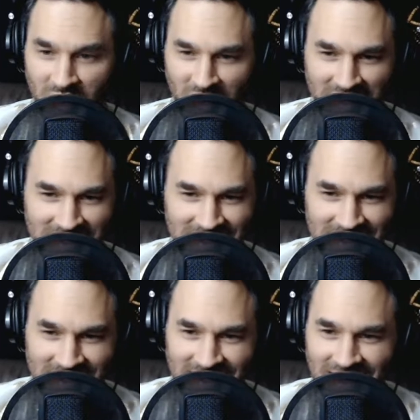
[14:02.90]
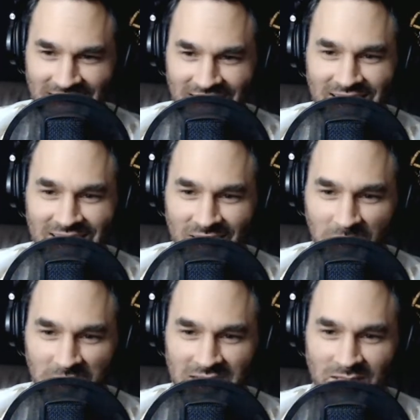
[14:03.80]
us. You know what I
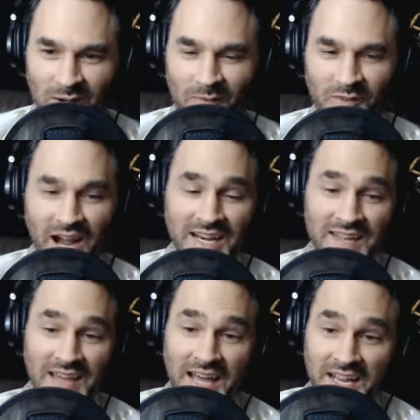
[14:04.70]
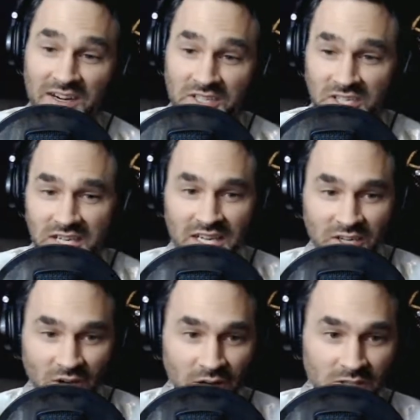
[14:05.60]
mean? So finding that energy in
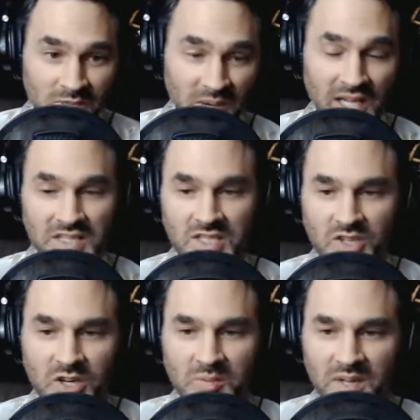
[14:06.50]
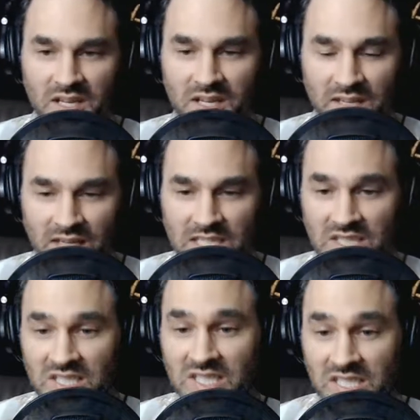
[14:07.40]
your own space is going to that's
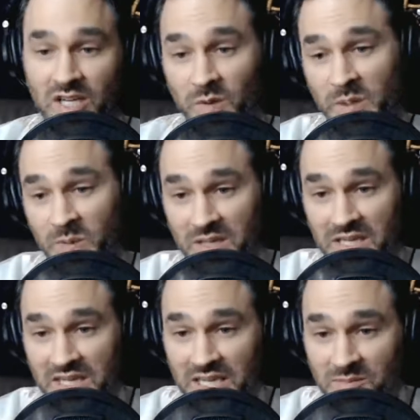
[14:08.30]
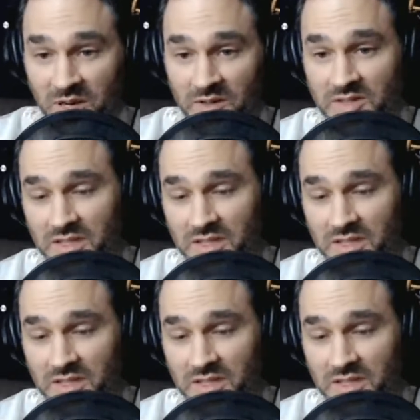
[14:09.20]
the skill we really need most.